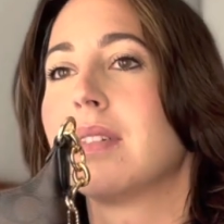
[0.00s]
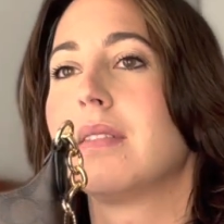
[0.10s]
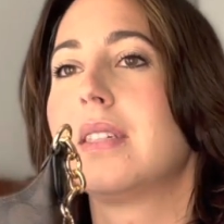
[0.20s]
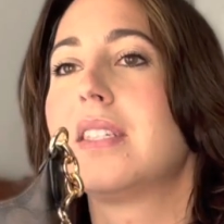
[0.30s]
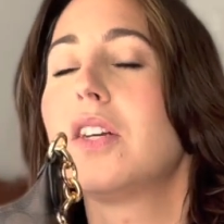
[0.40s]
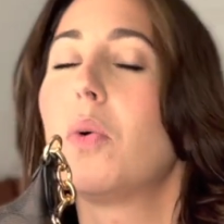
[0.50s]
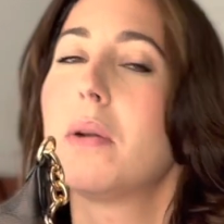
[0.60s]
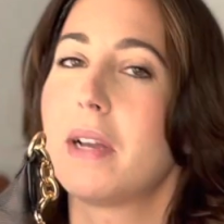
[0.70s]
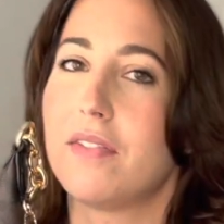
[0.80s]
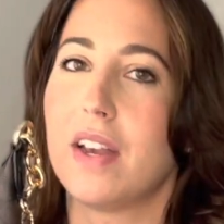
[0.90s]
it's still one of
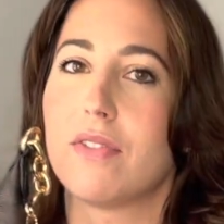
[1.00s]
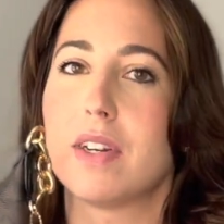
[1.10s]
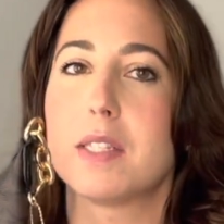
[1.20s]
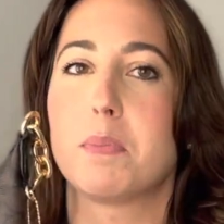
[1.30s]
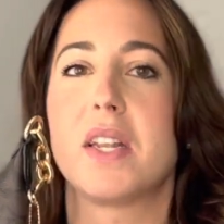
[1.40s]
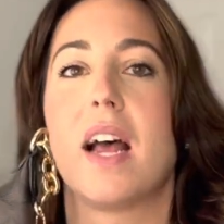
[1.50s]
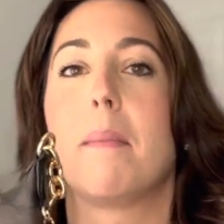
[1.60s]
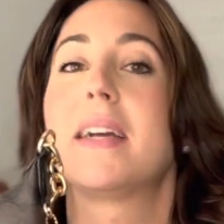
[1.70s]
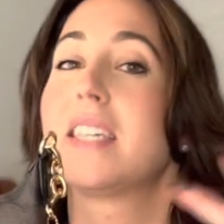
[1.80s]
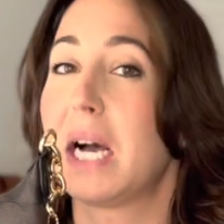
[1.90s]
my favorites, but not
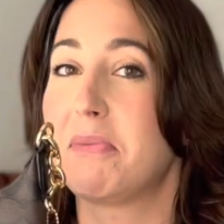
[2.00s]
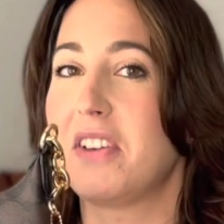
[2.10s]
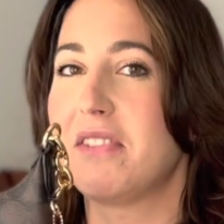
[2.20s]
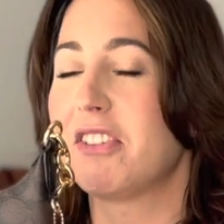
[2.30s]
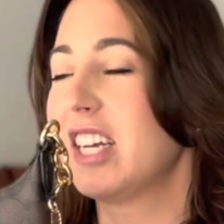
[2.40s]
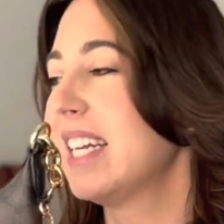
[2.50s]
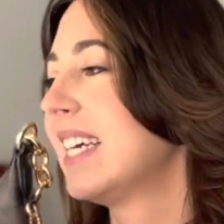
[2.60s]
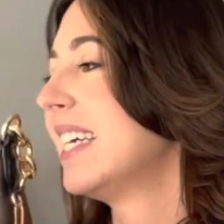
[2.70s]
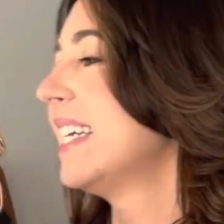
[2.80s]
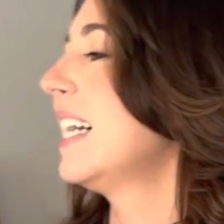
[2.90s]
my top favorite.
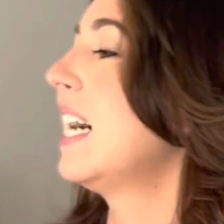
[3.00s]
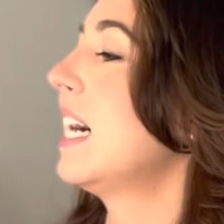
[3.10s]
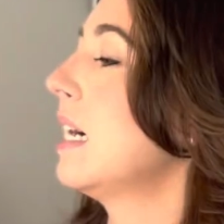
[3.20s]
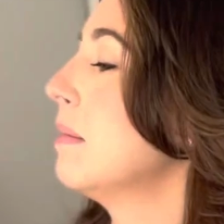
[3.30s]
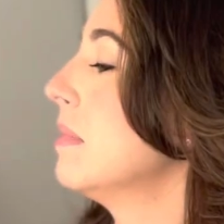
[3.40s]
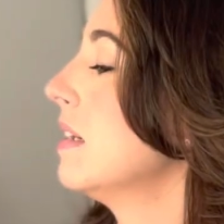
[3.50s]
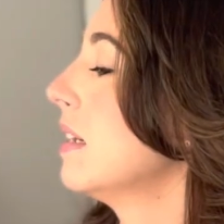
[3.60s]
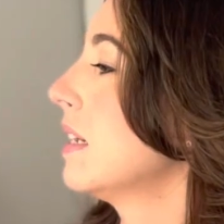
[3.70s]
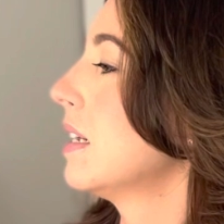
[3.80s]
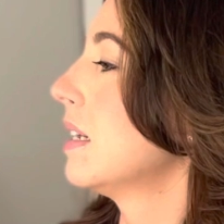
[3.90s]

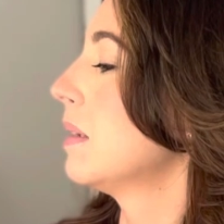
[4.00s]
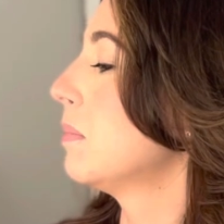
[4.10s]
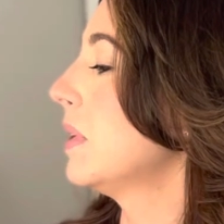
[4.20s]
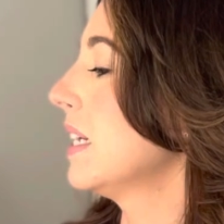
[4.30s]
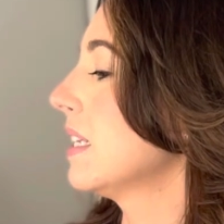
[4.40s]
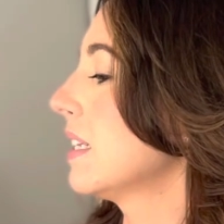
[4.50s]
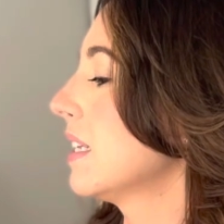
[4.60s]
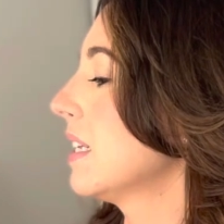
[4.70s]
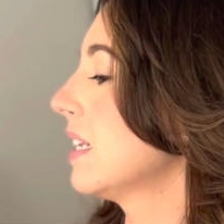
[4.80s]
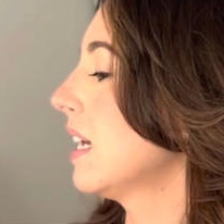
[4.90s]
But
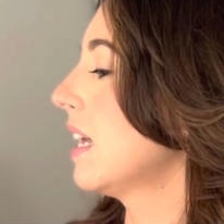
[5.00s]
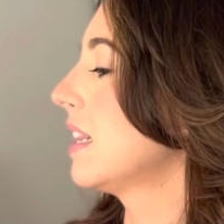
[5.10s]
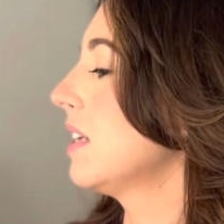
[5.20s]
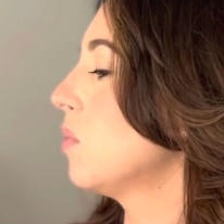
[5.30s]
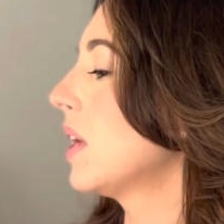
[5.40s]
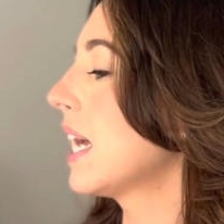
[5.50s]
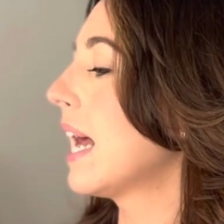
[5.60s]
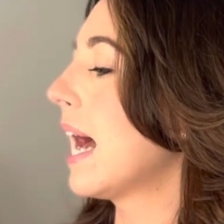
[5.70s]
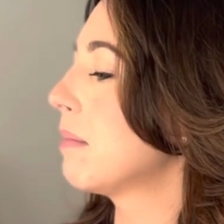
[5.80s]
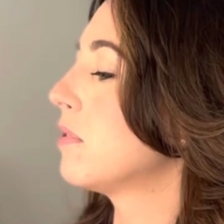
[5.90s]
the one I
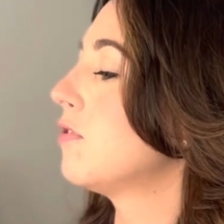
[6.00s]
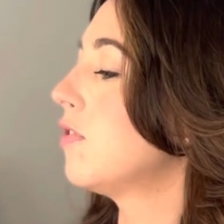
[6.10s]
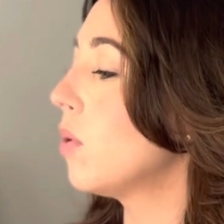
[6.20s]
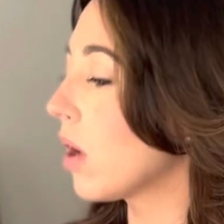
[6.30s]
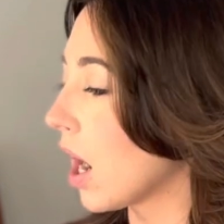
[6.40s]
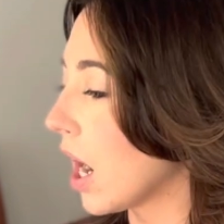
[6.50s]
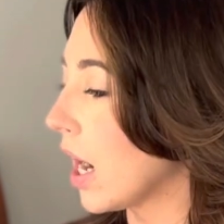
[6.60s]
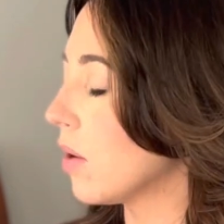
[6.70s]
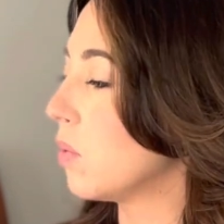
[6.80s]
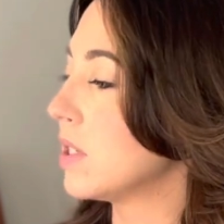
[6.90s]
had
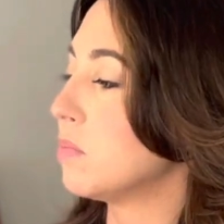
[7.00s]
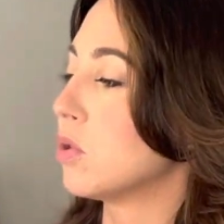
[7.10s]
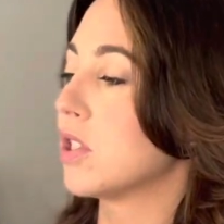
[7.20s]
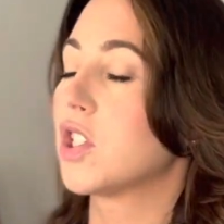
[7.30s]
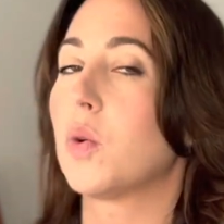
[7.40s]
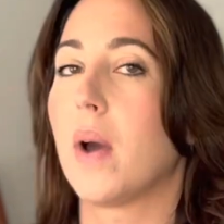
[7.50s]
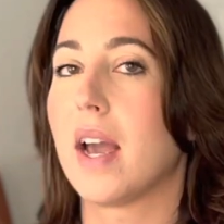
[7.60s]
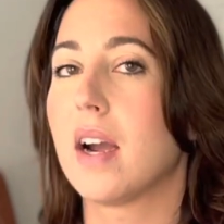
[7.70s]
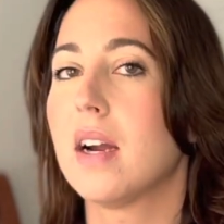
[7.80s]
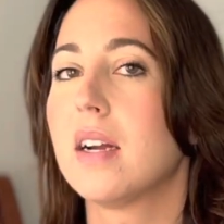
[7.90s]
before was more
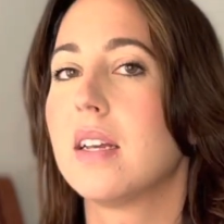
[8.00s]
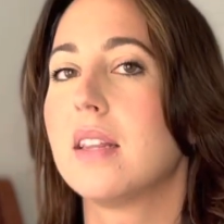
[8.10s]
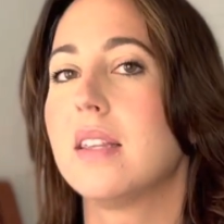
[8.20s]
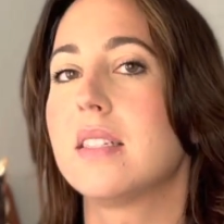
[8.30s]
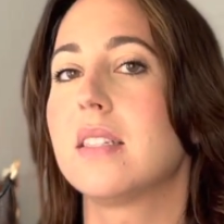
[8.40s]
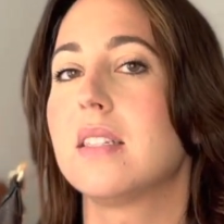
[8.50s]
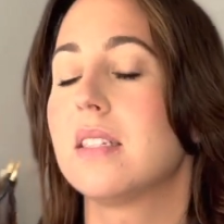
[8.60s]
square. This is the